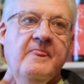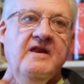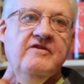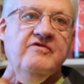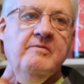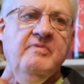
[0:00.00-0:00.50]

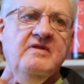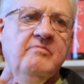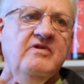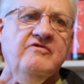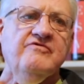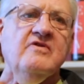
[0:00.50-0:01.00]
Then he said,
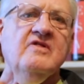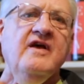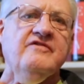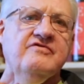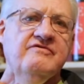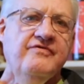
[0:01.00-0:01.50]
but there's a
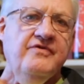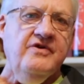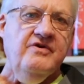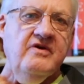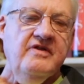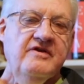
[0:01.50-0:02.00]
lesson for
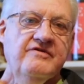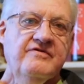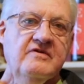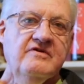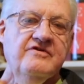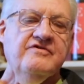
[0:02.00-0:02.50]
you on
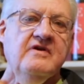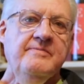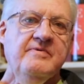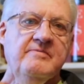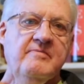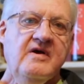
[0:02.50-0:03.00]
this, and just
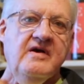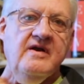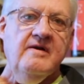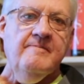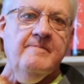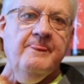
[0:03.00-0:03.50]
keep it in
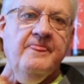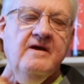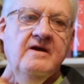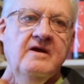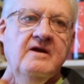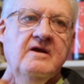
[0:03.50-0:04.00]
mind.
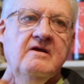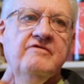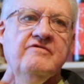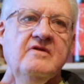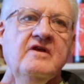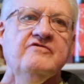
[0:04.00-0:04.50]

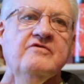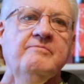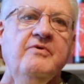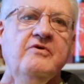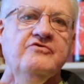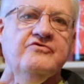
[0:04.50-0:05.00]
He said, let's
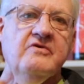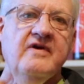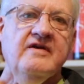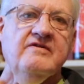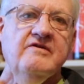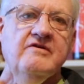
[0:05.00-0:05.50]
suppose you're
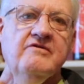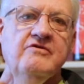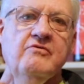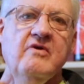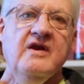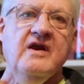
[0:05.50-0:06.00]
out there and
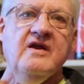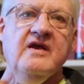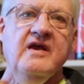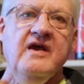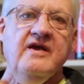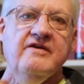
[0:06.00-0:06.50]
you run out of
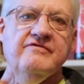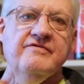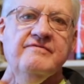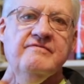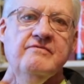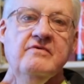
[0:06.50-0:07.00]
gas.
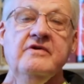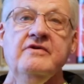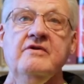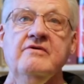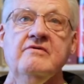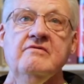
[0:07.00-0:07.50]
What do you
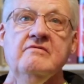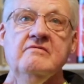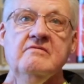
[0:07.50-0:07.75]
do?